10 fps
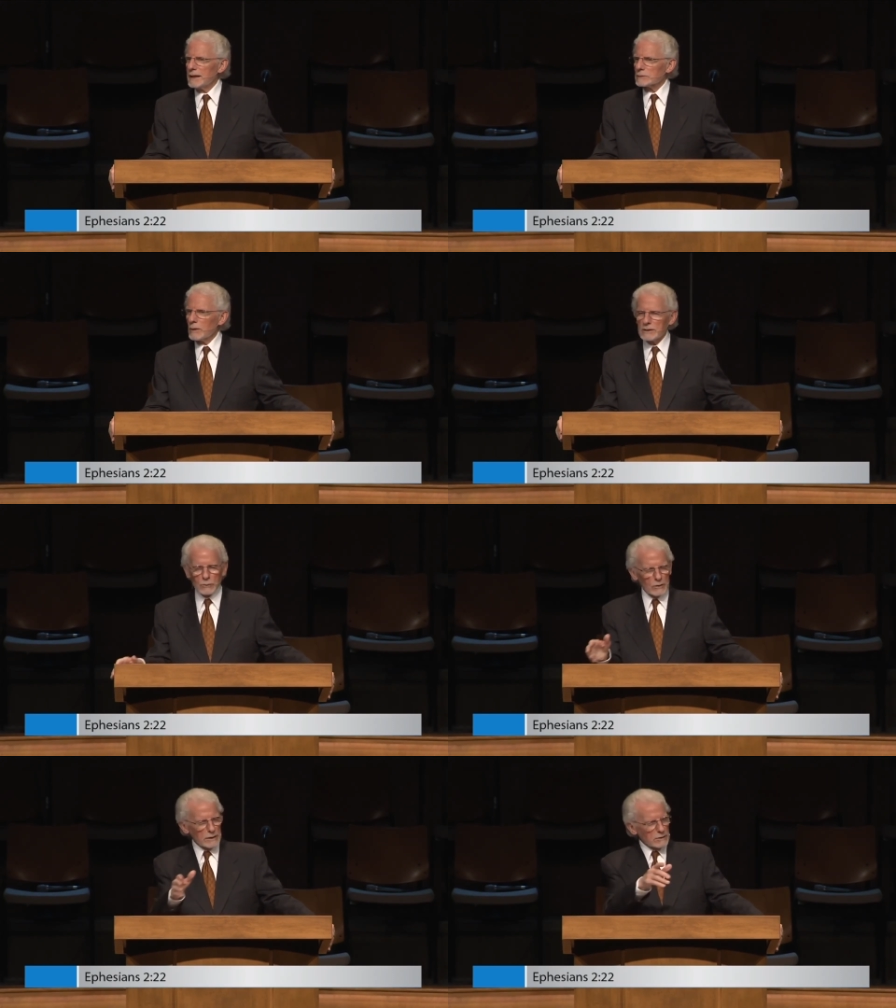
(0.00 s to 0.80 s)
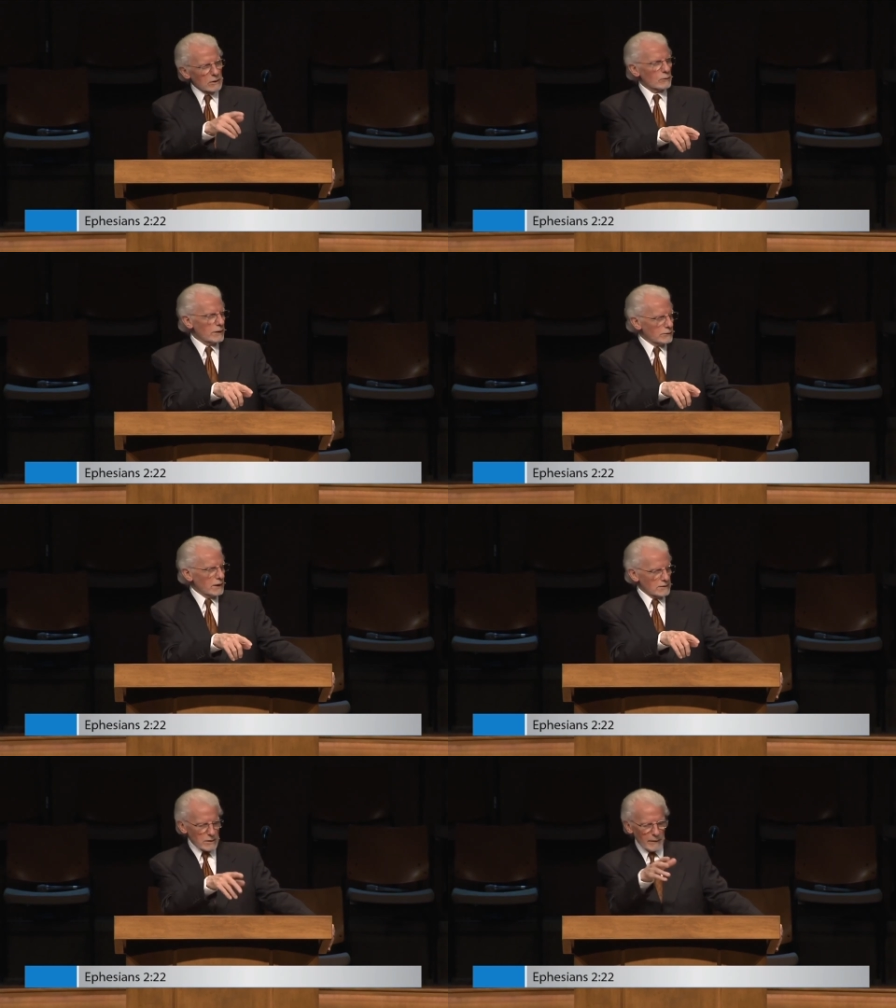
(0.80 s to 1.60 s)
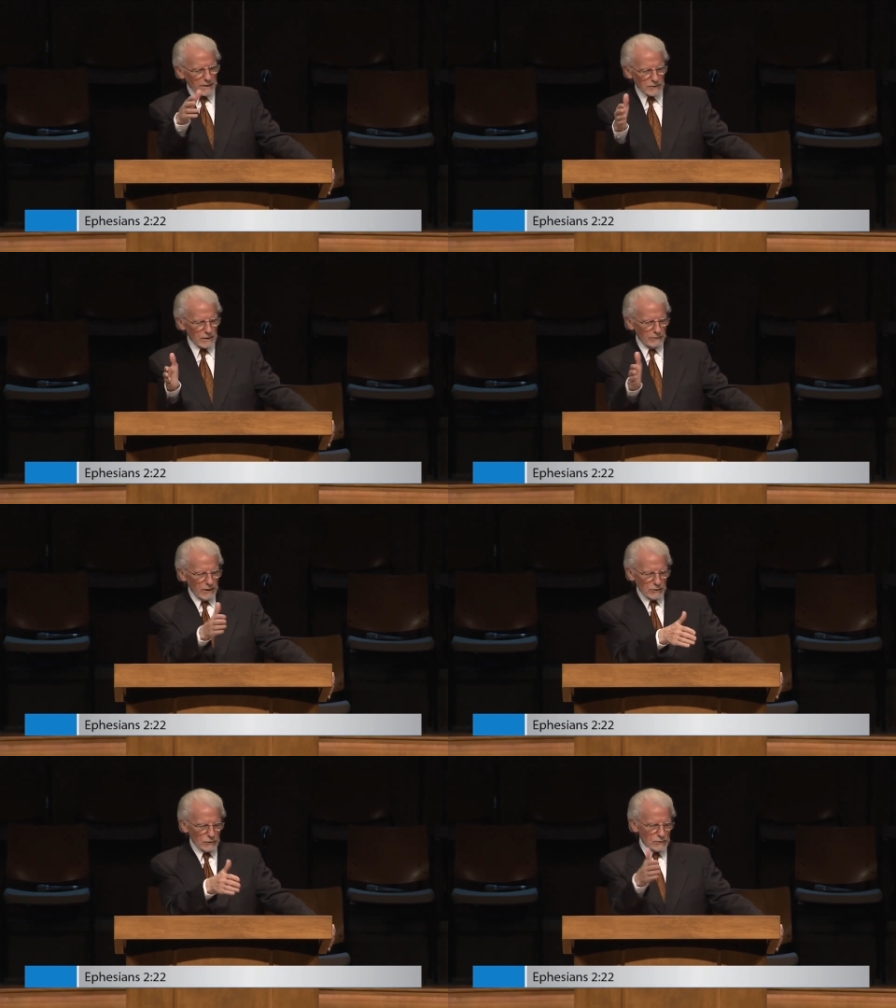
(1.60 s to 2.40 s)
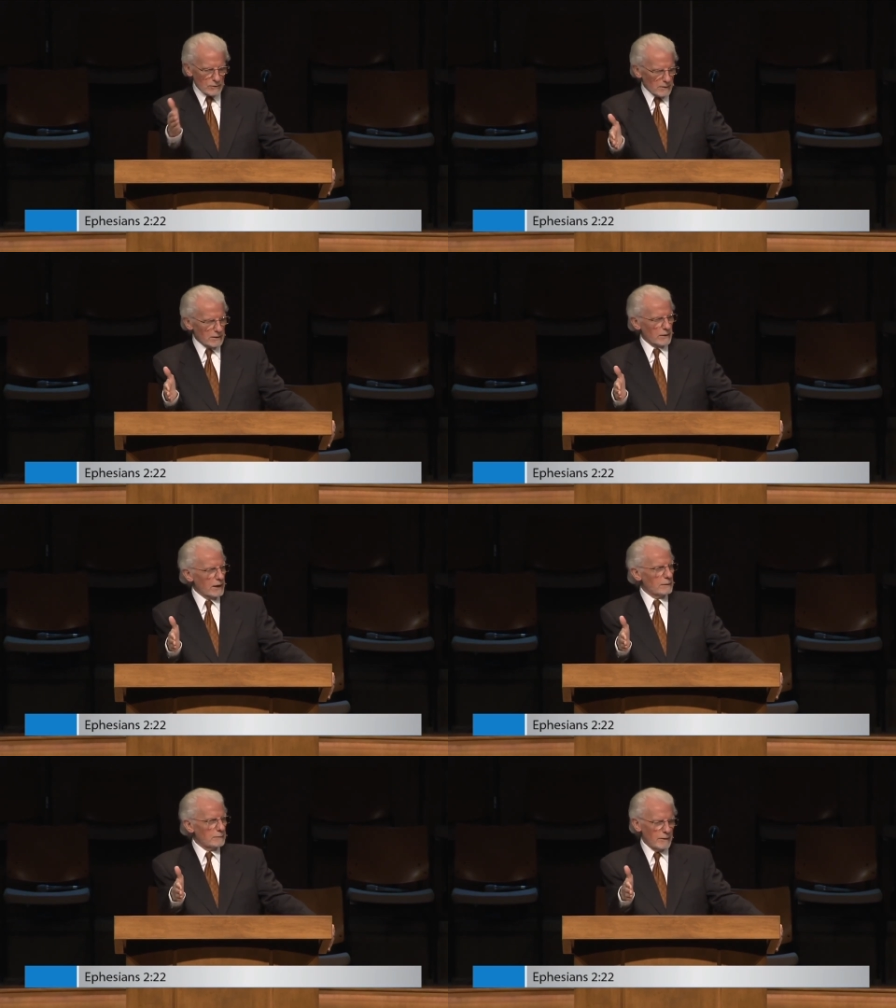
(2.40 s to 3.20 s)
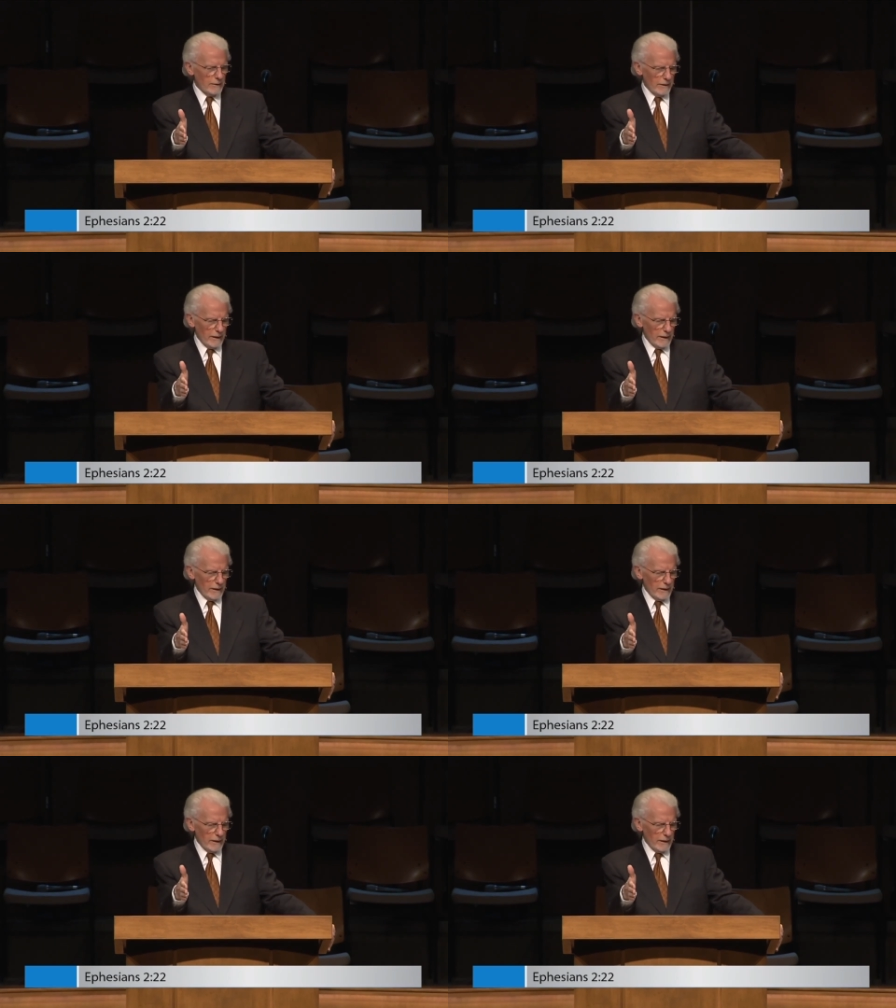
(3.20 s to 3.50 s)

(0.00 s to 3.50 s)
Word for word: That's why he's warning the Corinthians about the divisions among them.